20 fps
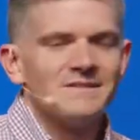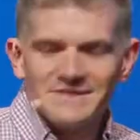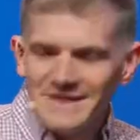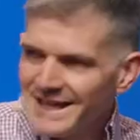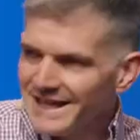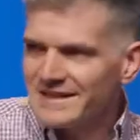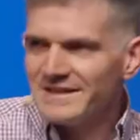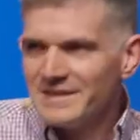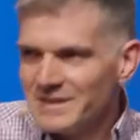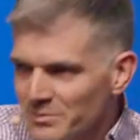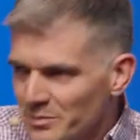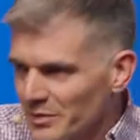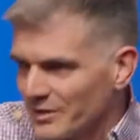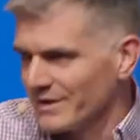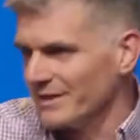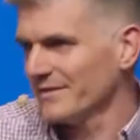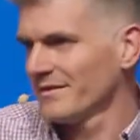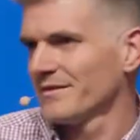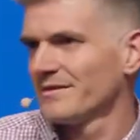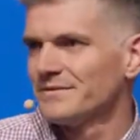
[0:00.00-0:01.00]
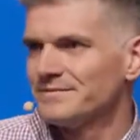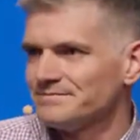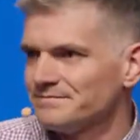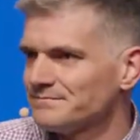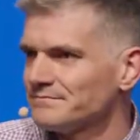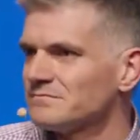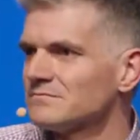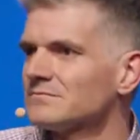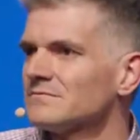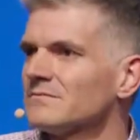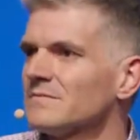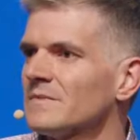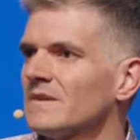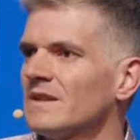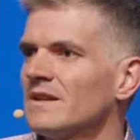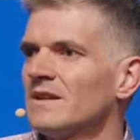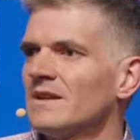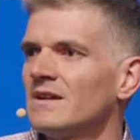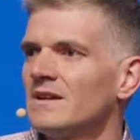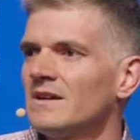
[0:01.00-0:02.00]
Take a deep breath.
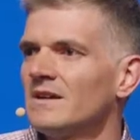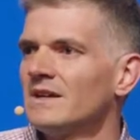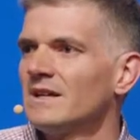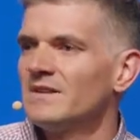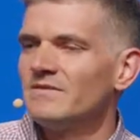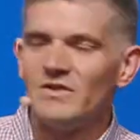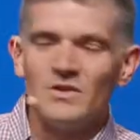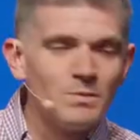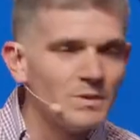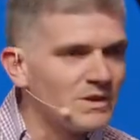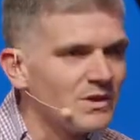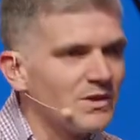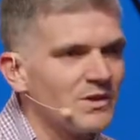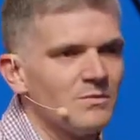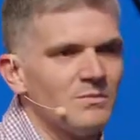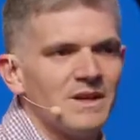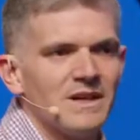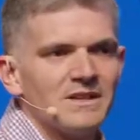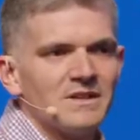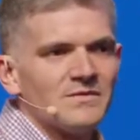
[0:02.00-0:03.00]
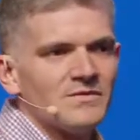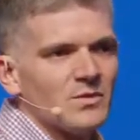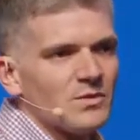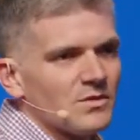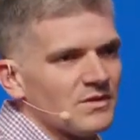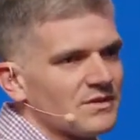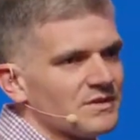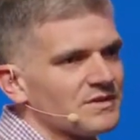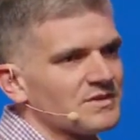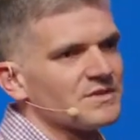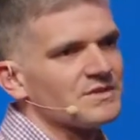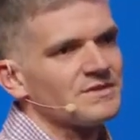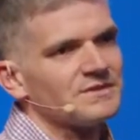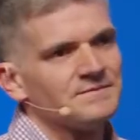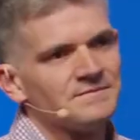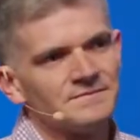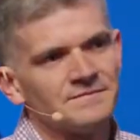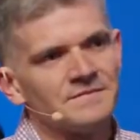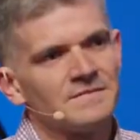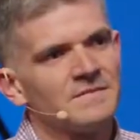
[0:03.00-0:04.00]
If you've been hurt by divorce,
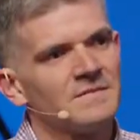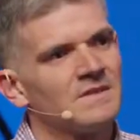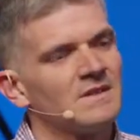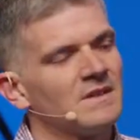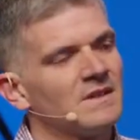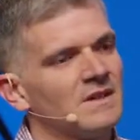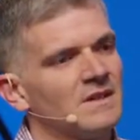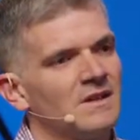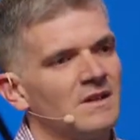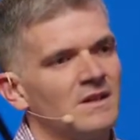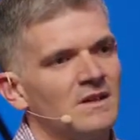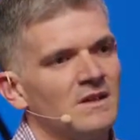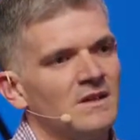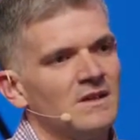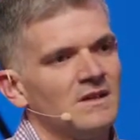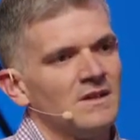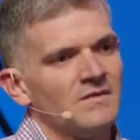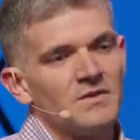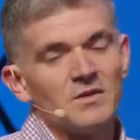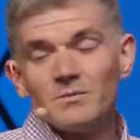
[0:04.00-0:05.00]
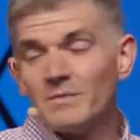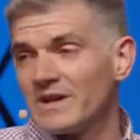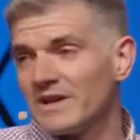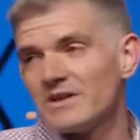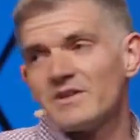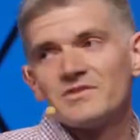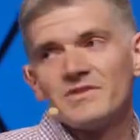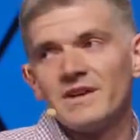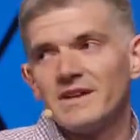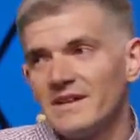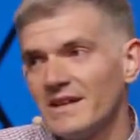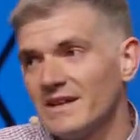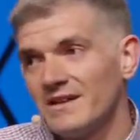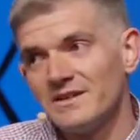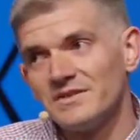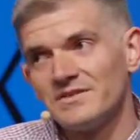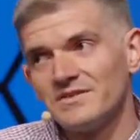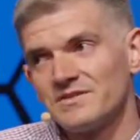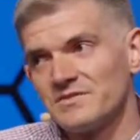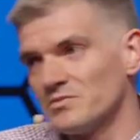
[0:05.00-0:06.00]
if your marriage right
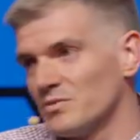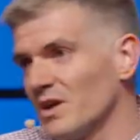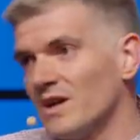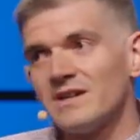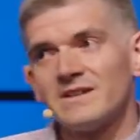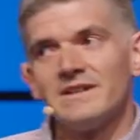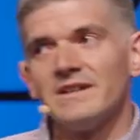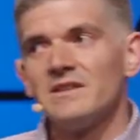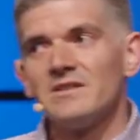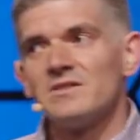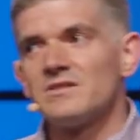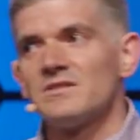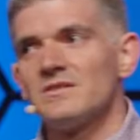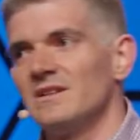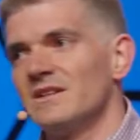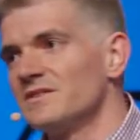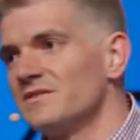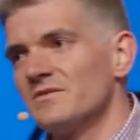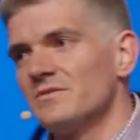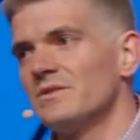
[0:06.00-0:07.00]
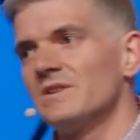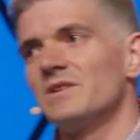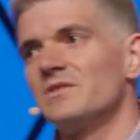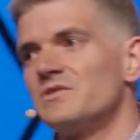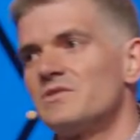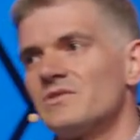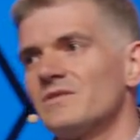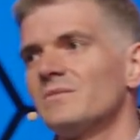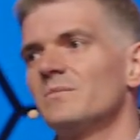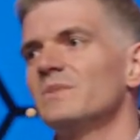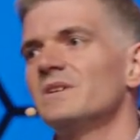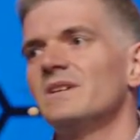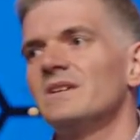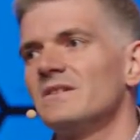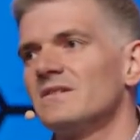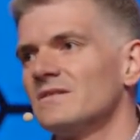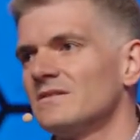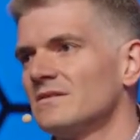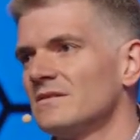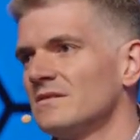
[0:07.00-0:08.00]
now is rocky and isn't what it should
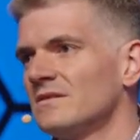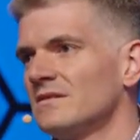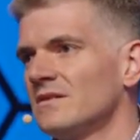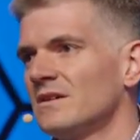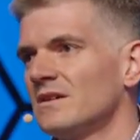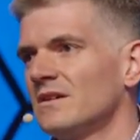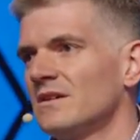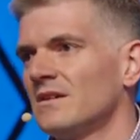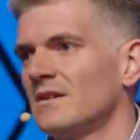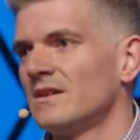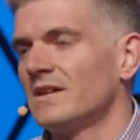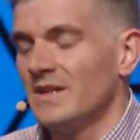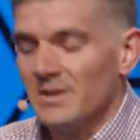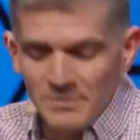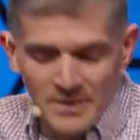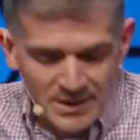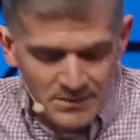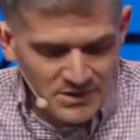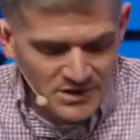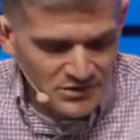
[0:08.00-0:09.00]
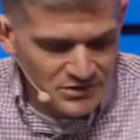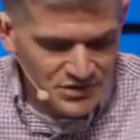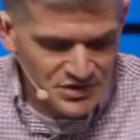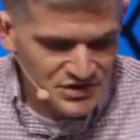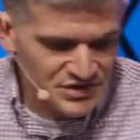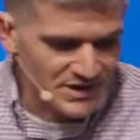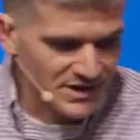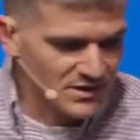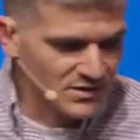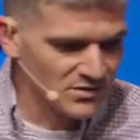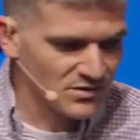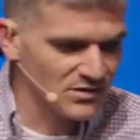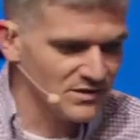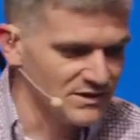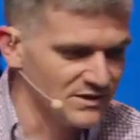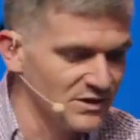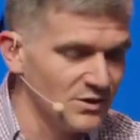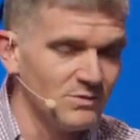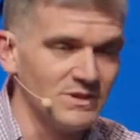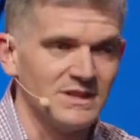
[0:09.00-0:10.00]
be, Maybe you're
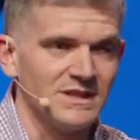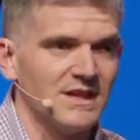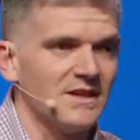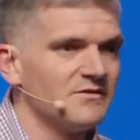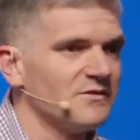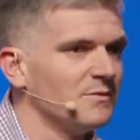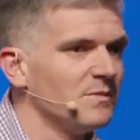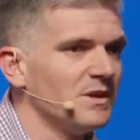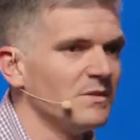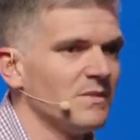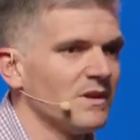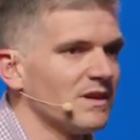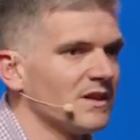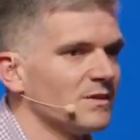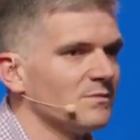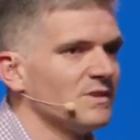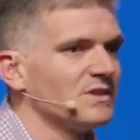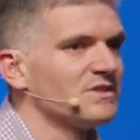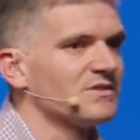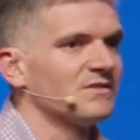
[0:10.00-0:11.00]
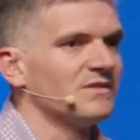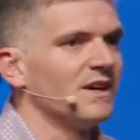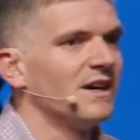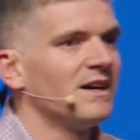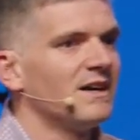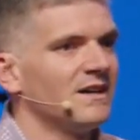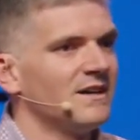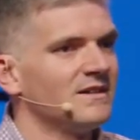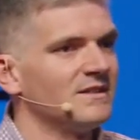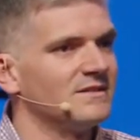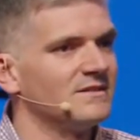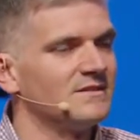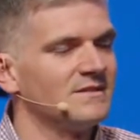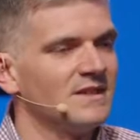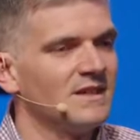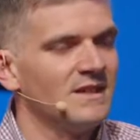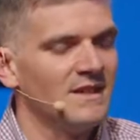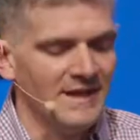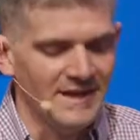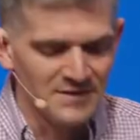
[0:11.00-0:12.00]
single and you would love to be married, but you're not. And
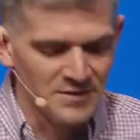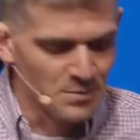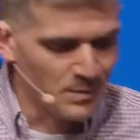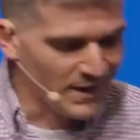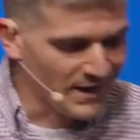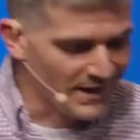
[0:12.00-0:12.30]
in the